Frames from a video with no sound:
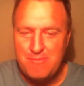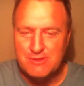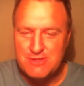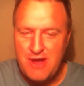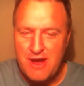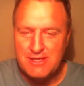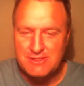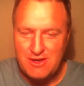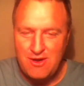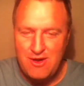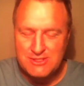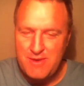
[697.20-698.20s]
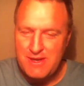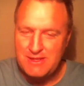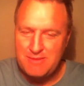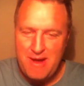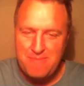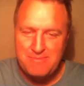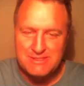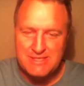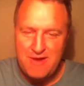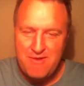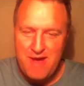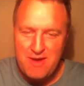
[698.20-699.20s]
going into the last 20. The Brumbies are
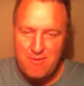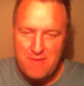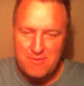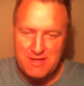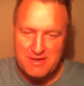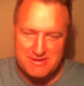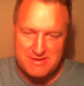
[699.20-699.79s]
going to run away with it.